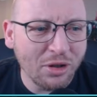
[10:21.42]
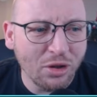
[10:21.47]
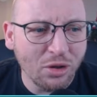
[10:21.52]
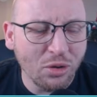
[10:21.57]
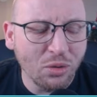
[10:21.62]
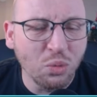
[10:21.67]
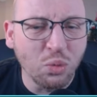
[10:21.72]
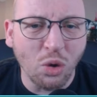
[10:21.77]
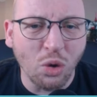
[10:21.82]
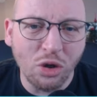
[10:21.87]

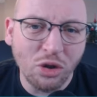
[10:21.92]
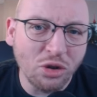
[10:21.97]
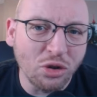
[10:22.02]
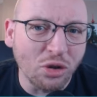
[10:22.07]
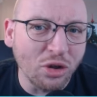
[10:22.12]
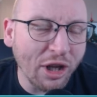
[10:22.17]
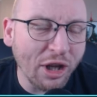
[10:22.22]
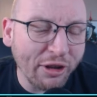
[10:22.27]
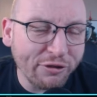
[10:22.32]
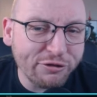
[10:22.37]
one
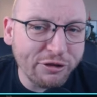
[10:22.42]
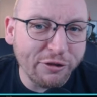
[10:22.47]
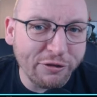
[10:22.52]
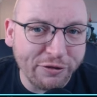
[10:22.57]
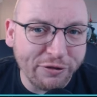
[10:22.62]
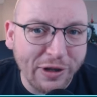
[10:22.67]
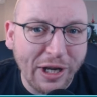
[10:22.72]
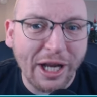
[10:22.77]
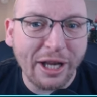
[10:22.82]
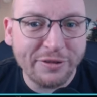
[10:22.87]
goal every
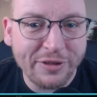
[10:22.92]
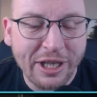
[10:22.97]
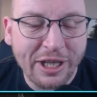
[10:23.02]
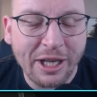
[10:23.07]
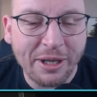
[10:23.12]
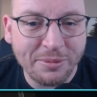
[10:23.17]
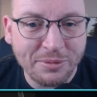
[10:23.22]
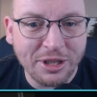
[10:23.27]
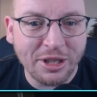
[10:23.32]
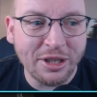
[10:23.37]
five
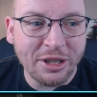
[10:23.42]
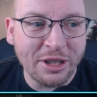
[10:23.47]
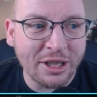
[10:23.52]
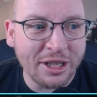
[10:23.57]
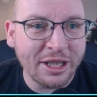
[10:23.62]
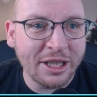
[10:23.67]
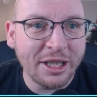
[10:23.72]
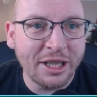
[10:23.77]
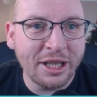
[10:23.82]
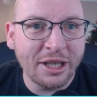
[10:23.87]
games in the
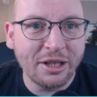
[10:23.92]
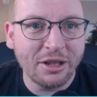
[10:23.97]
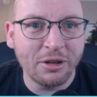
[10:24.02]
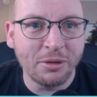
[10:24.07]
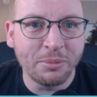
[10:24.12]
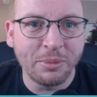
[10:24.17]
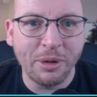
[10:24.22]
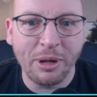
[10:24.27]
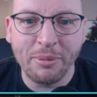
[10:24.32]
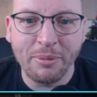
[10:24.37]
league,
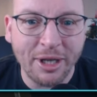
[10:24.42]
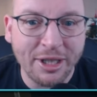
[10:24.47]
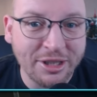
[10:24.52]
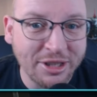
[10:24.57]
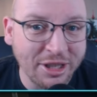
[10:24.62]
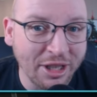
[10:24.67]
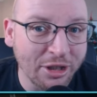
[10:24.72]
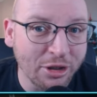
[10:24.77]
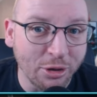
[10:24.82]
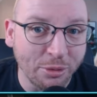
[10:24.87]
and bear in mind he's
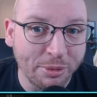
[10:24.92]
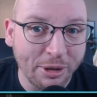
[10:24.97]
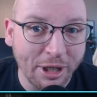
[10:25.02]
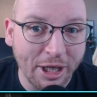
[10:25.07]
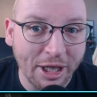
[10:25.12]
had a couple of